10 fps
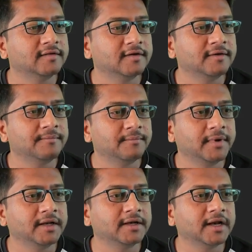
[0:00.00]
is a
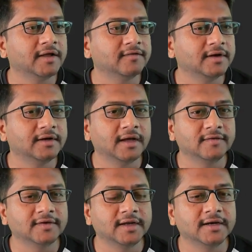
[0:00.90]
main class it
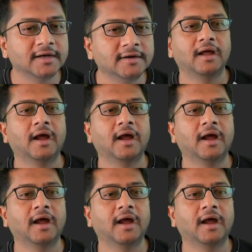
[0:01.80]
has created,